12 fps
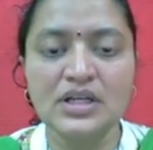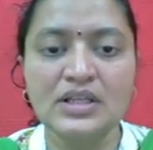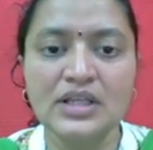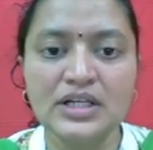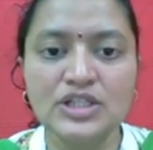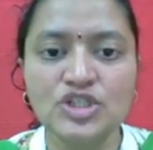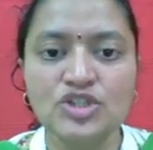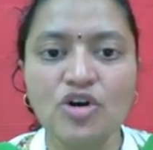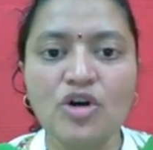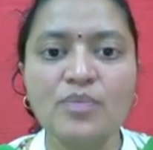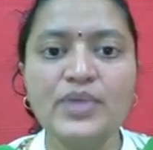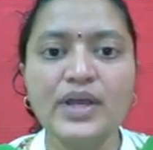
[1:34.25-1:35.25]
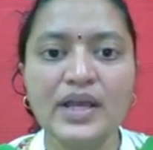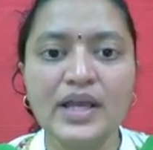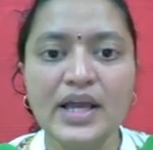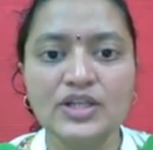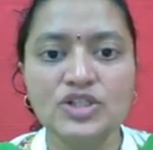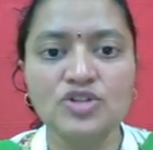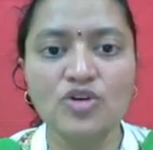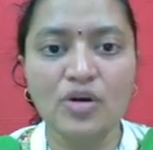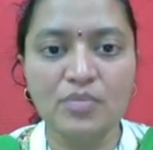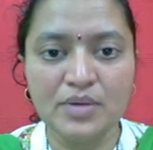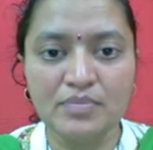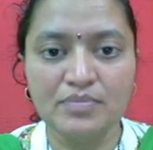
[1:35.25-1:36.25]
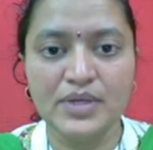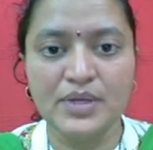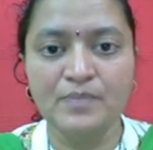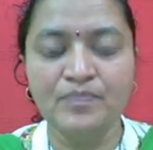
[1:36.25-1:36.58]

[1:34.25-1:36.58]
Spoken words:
that is shop A and shop B.